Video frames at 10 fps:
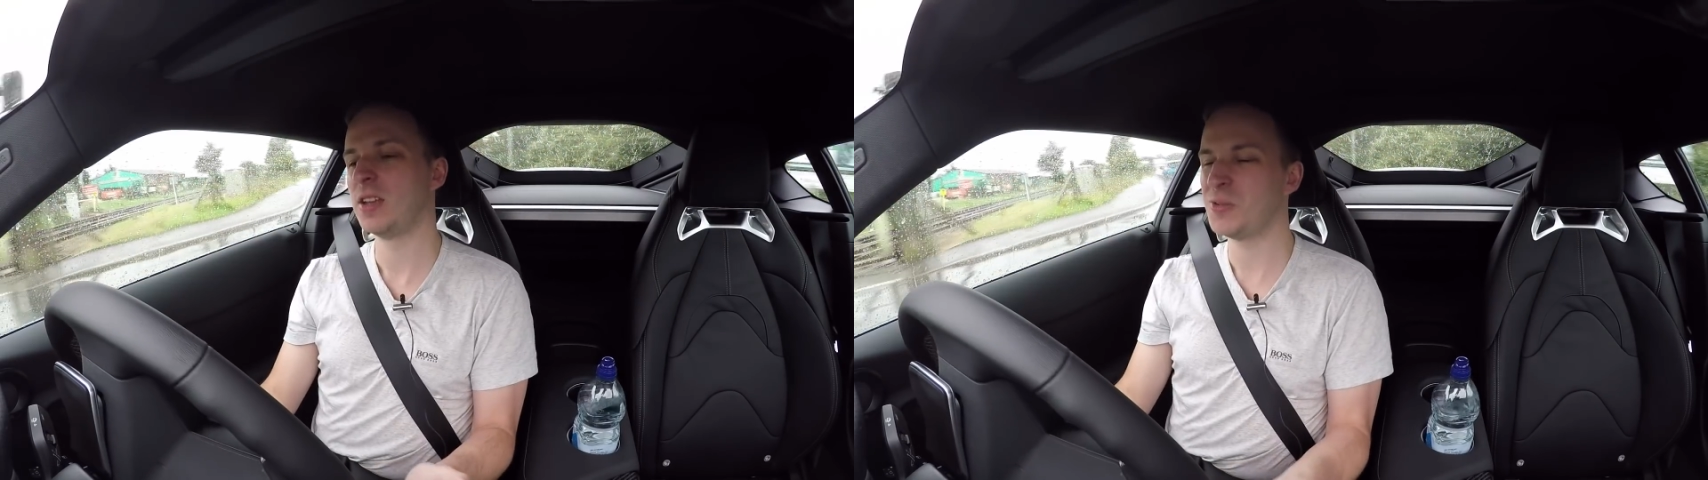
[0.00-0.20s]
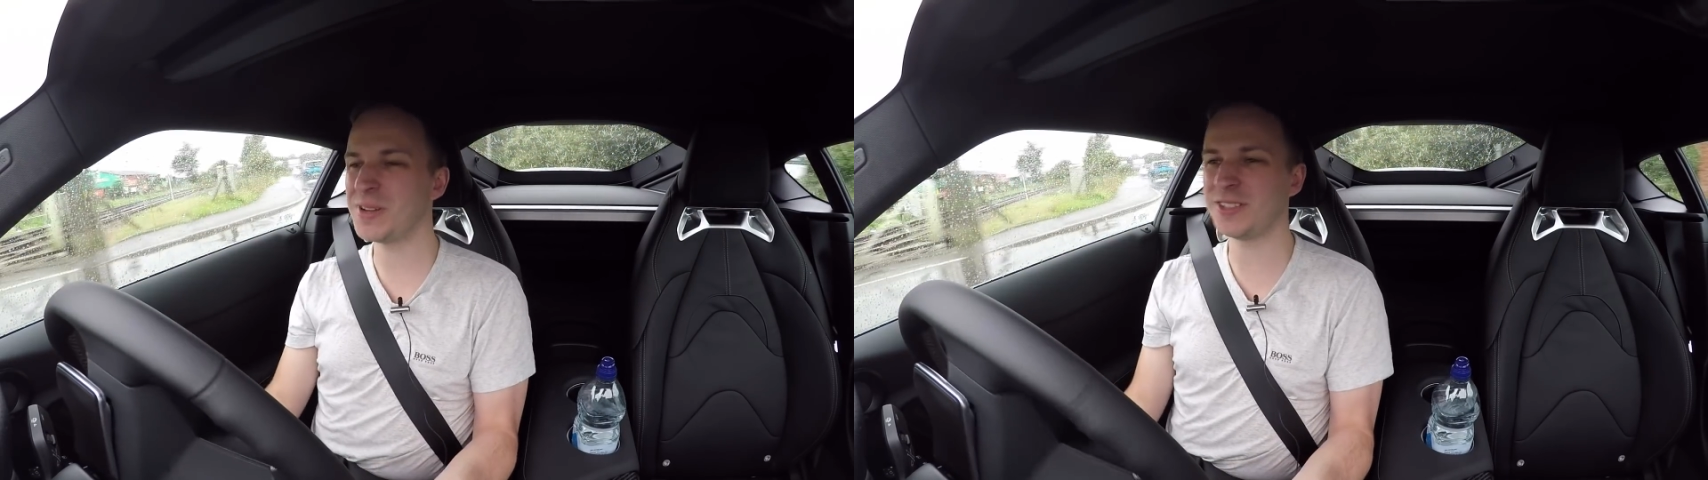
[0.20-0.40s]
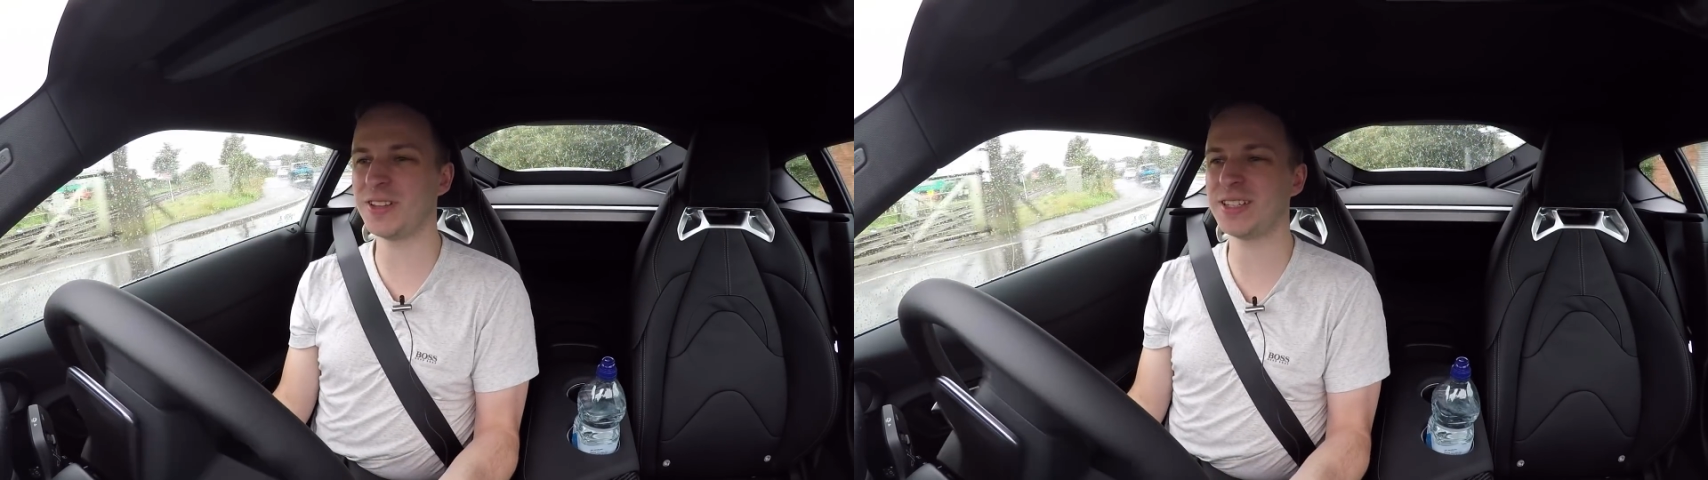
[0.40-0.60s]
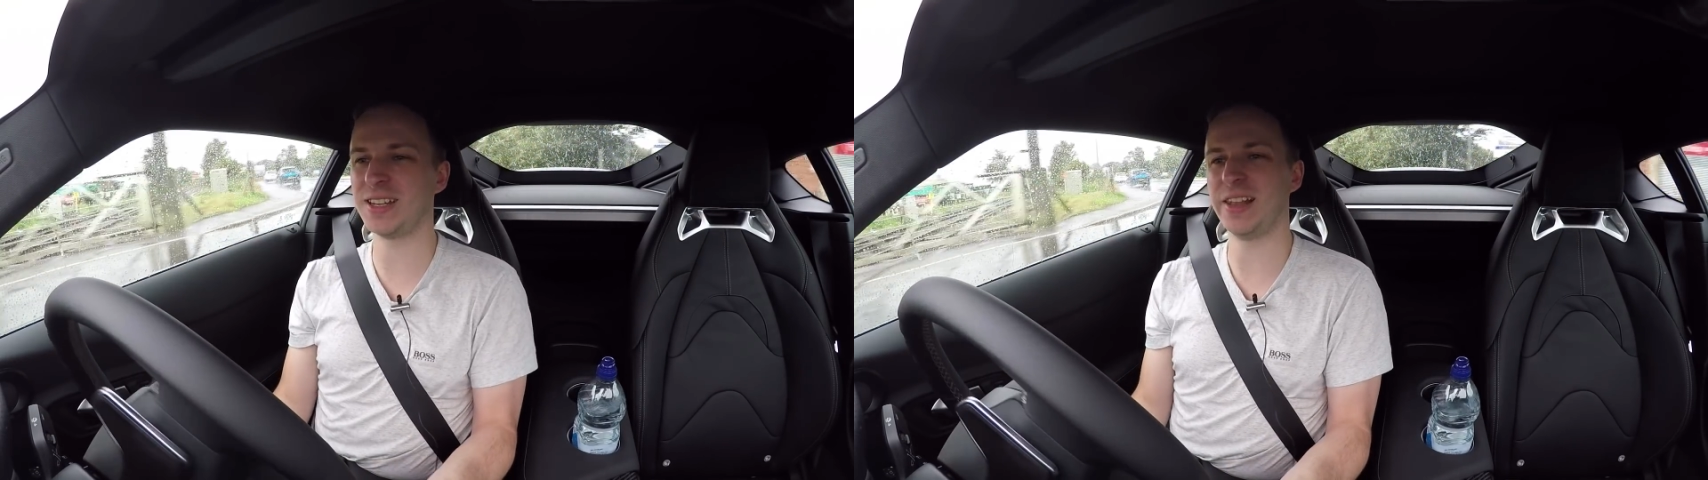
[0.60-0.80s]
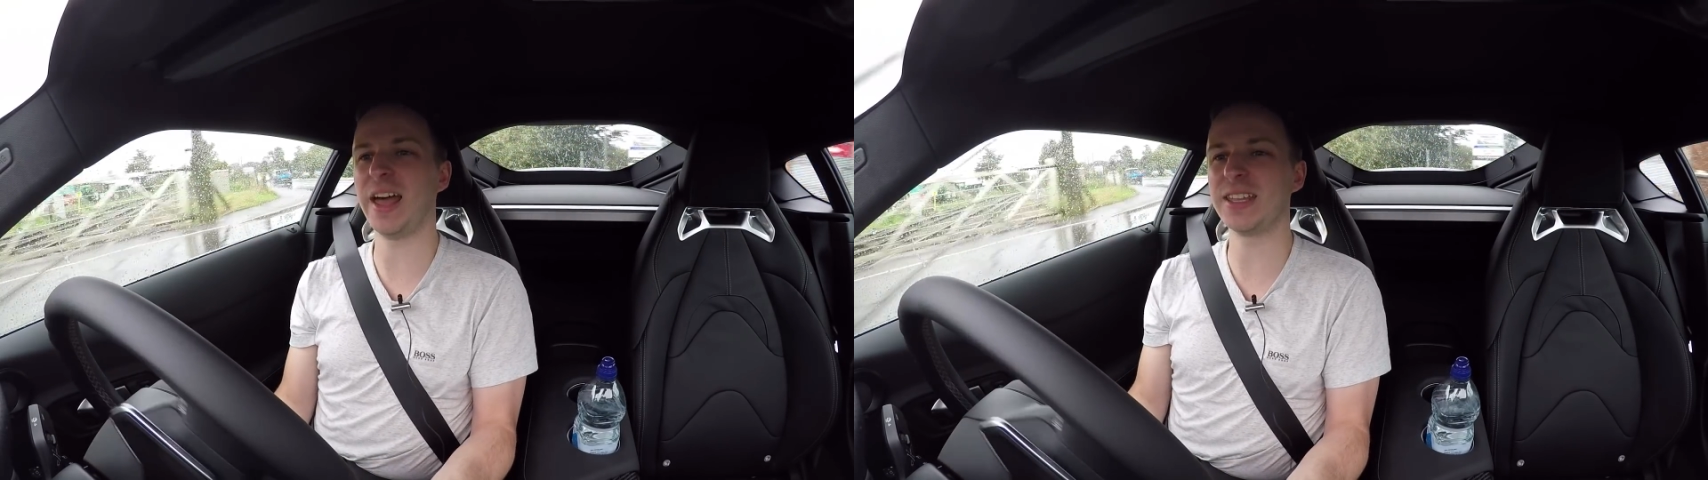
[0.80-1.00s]
Well, it's not that I
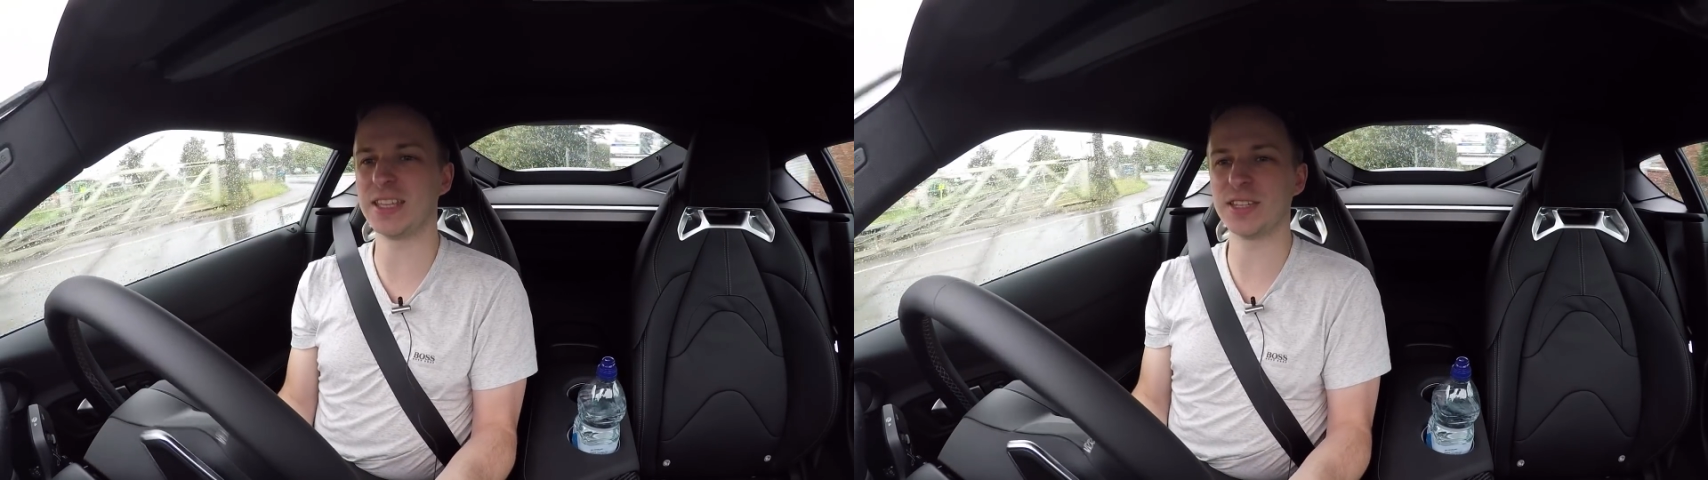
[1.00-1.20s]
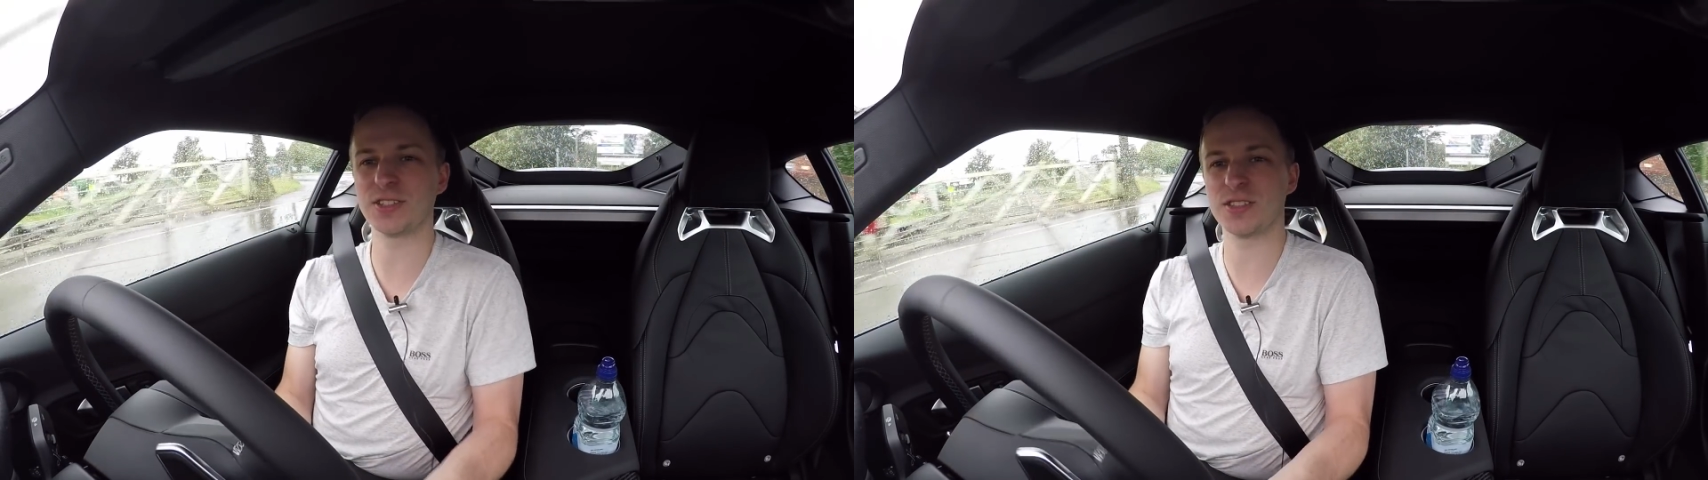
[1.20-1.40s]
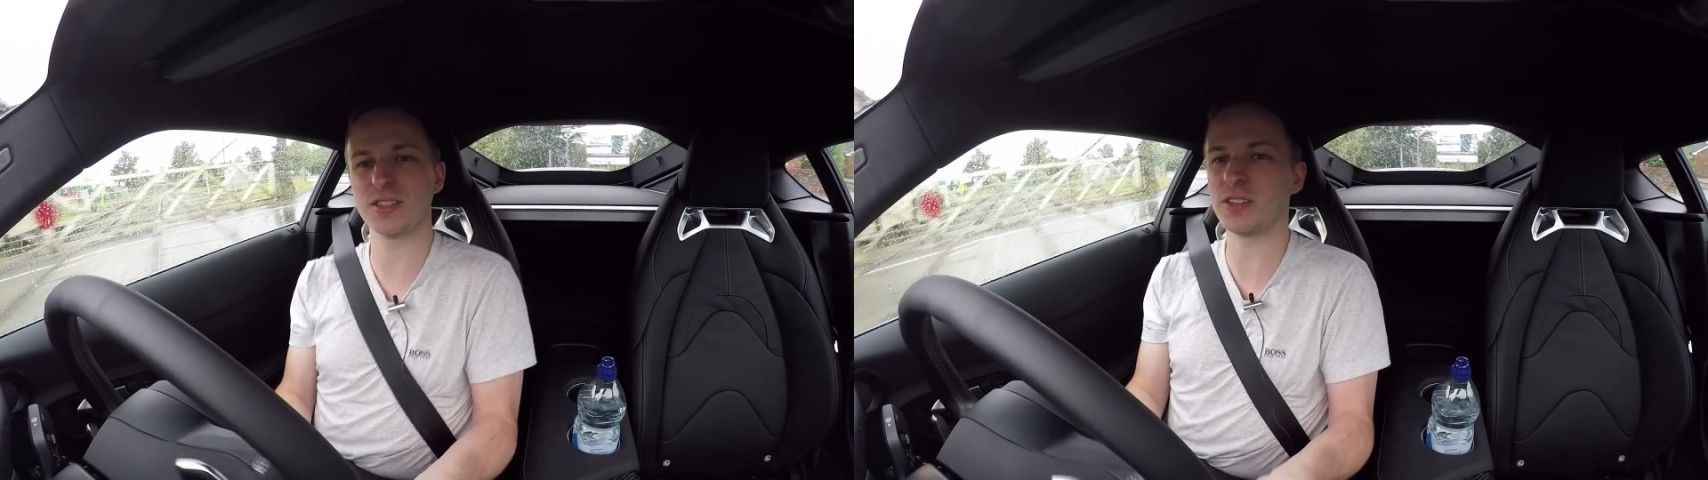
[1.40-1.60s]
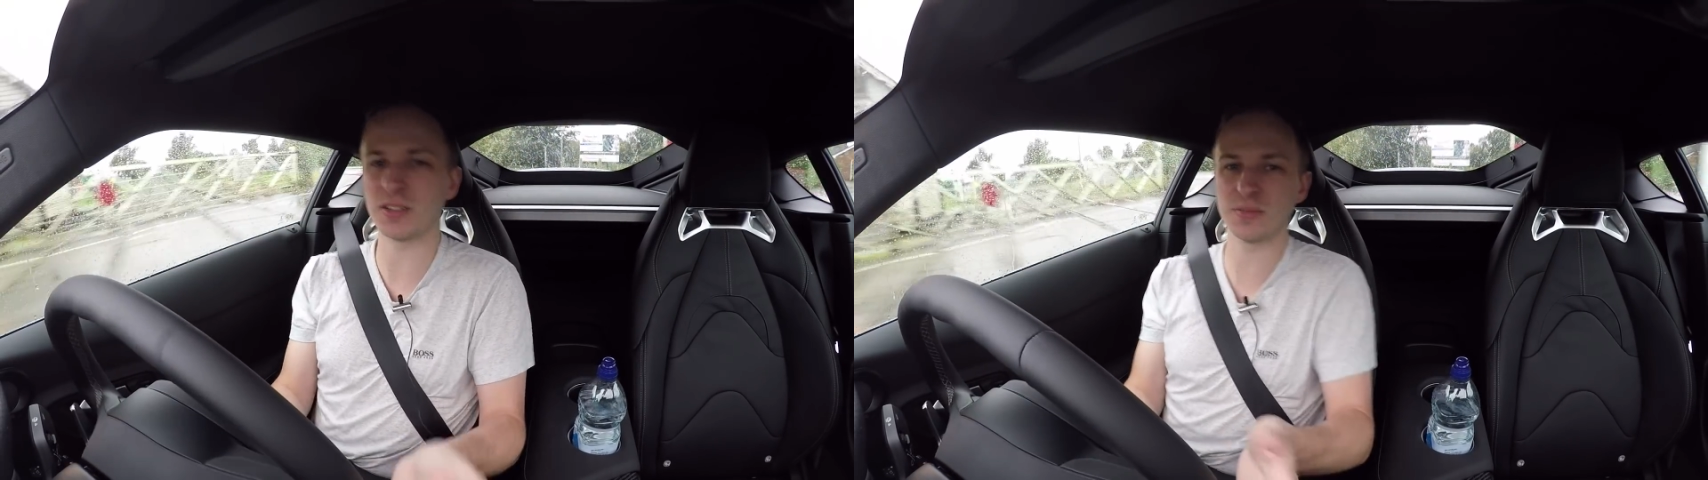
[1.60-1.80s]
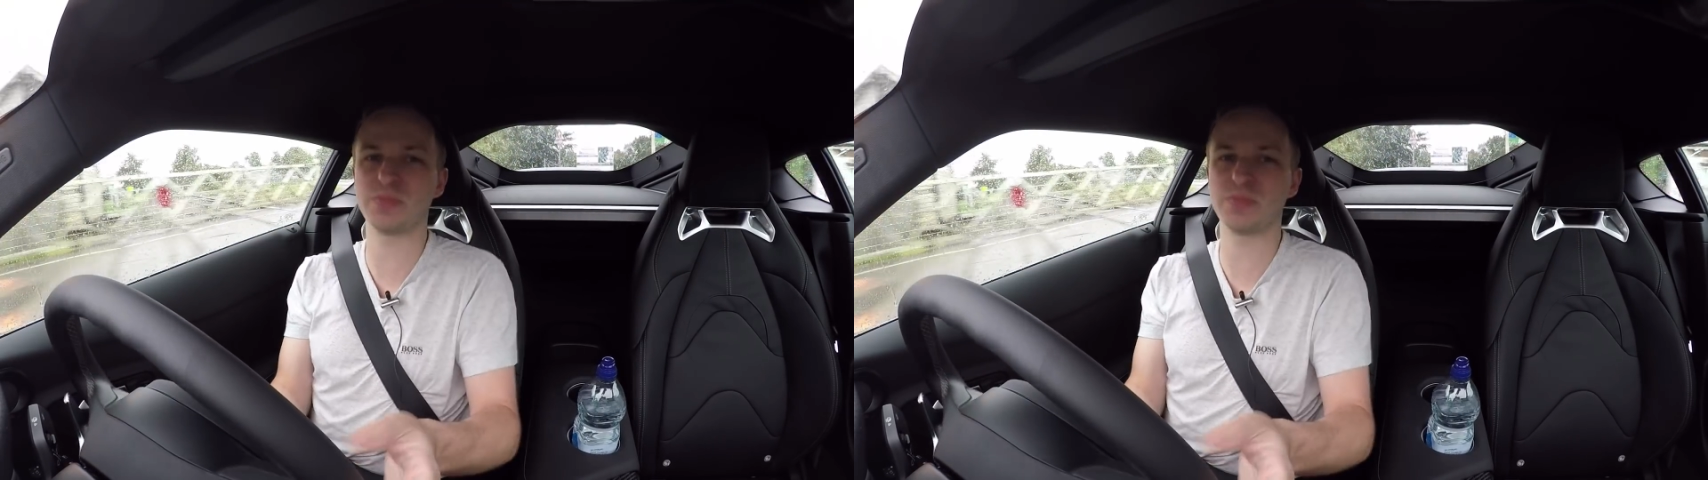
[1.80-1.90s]
didn't like it, it's just that